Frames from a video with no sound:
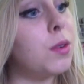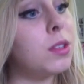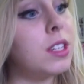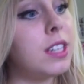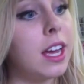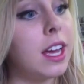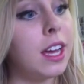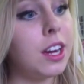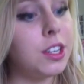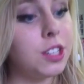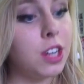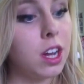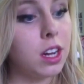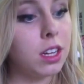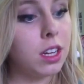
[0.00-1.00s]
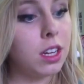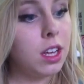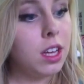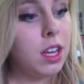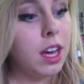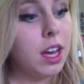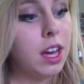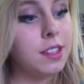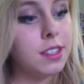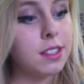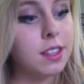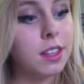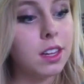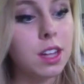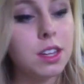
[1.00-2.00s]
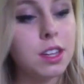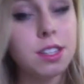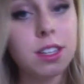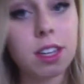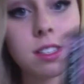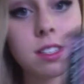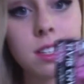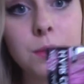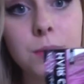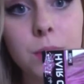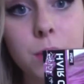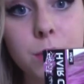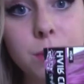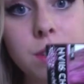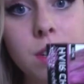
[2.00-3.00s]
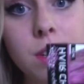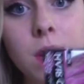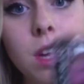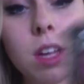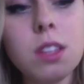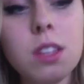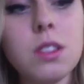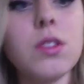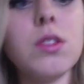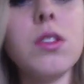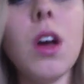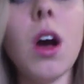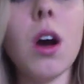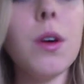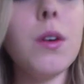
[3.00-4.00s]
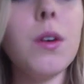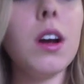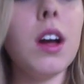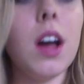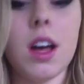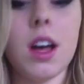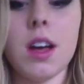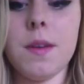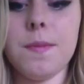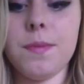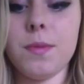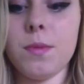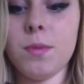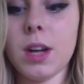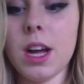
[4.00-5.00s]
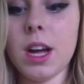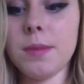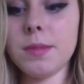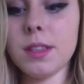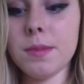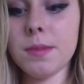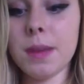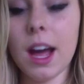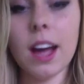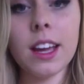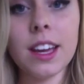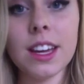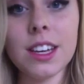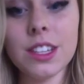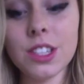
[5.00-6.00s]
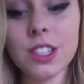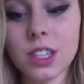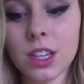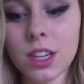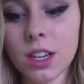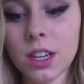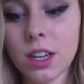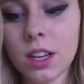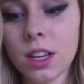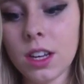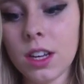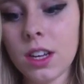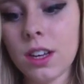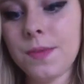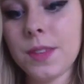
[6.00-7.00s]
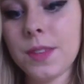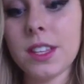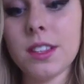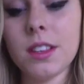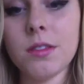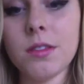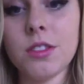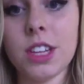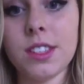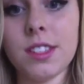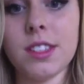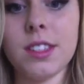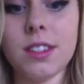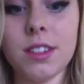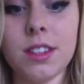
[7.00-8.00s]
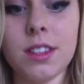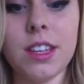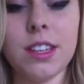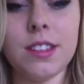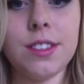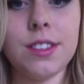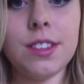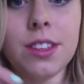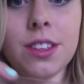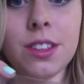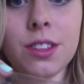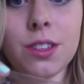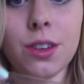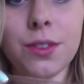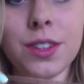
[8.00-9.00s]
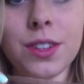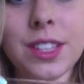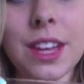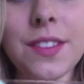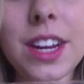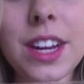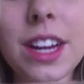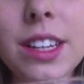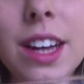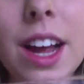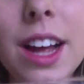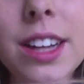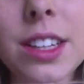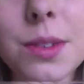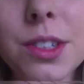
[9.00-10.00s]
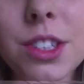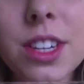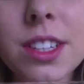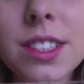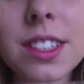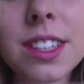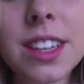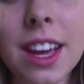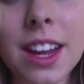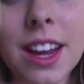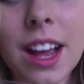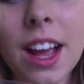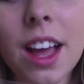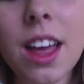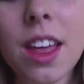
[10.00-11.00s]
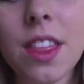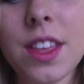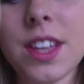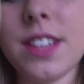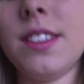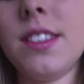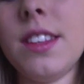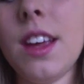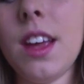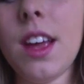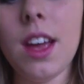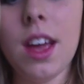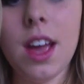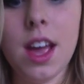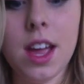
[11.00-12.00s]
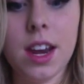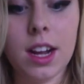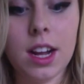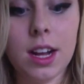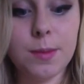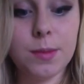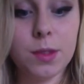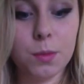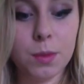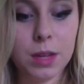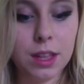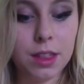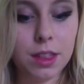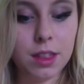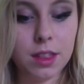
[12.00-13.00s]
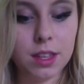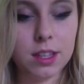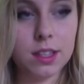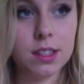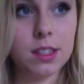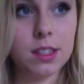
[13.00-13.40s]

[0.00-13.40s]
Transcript: the day hair chalk, and this is in the color Dusty Rose. So what comes in the package is just this. So for $7.99 you are just getting this, and it comes with this